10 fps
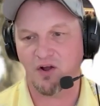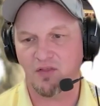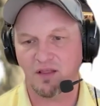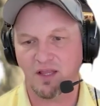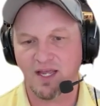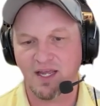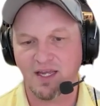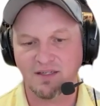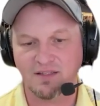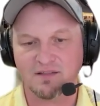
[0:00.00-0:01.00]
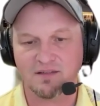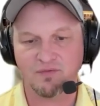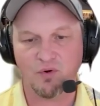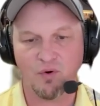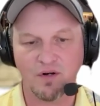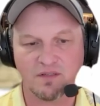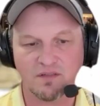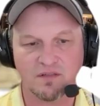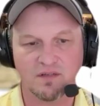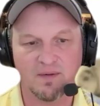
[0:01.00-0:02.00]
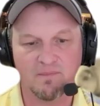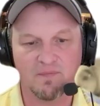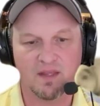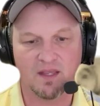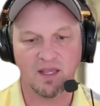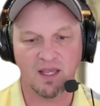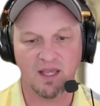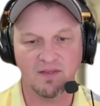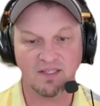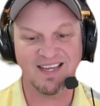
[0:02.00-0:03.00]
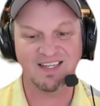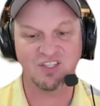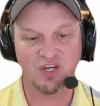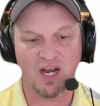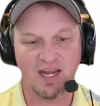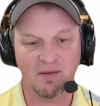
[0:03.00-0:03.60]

the legs, of course. And this is a giant